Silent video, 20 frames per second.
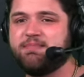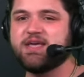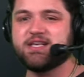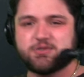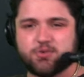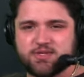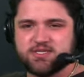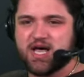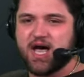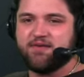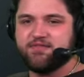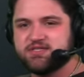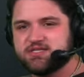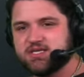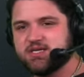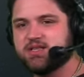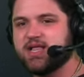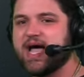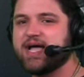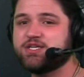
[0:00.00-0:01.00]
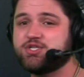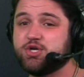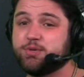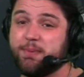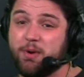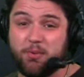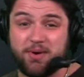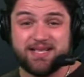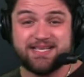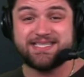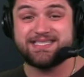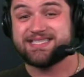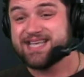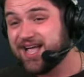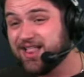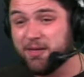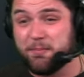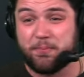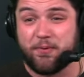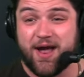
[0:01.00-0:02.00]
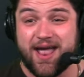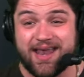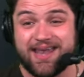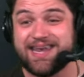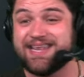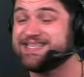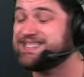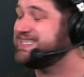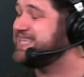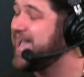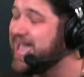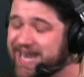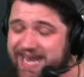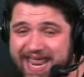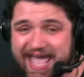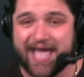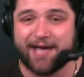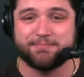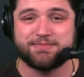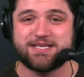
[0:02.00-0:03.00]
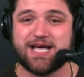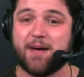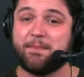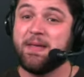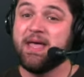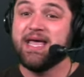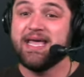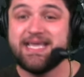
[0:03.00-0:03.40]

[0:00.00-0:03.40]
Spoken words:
this was obviously last year, but when he's celebrating, he's getting amped up,